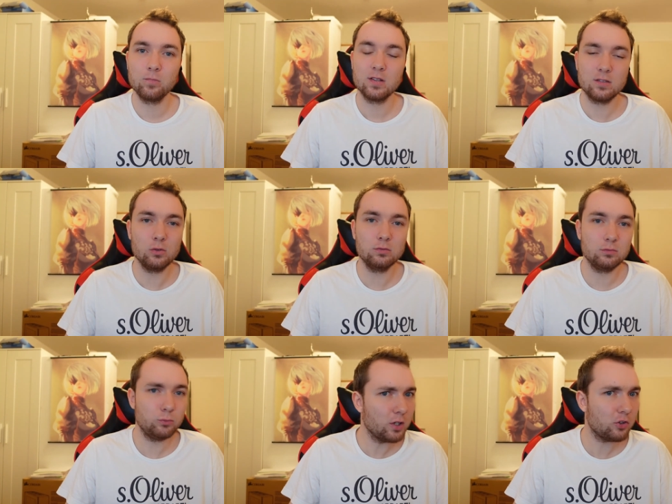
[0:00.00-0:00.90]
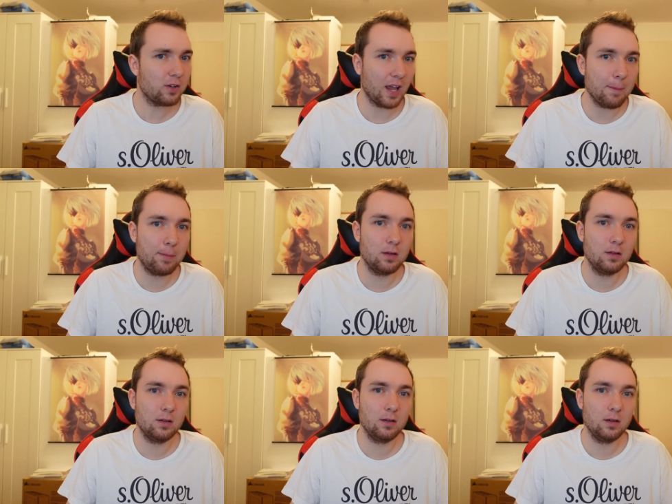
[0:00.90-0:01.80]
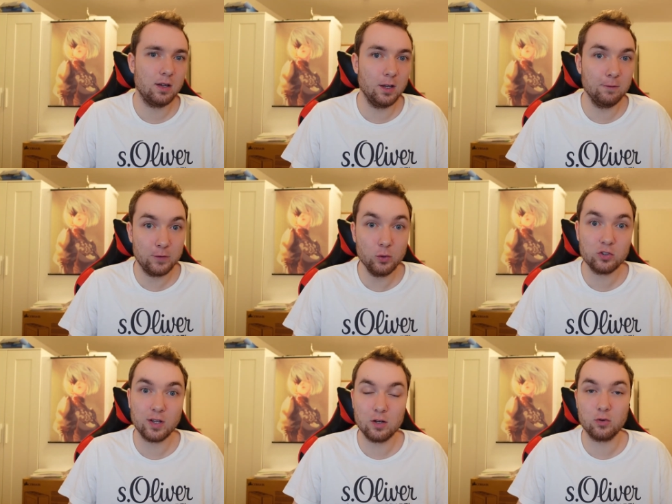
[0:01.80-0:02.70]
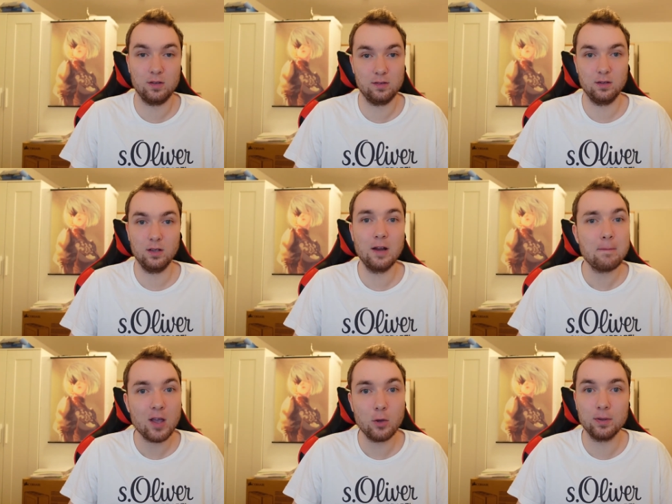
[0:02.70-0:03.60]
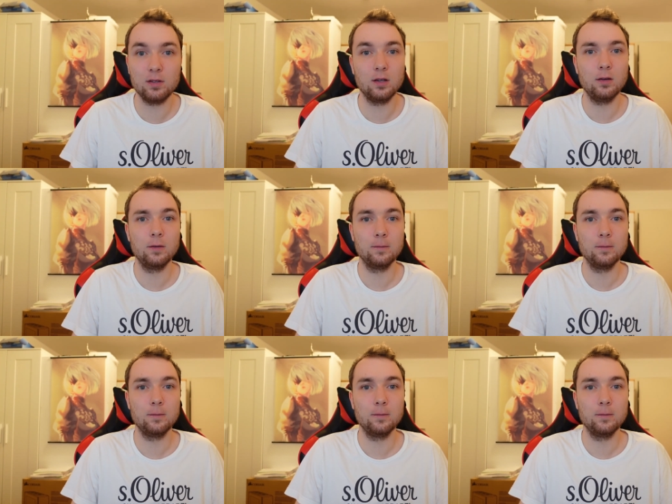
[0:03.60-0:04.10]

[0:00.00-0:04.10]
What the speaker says: So what should happen in future entries, in my opinion?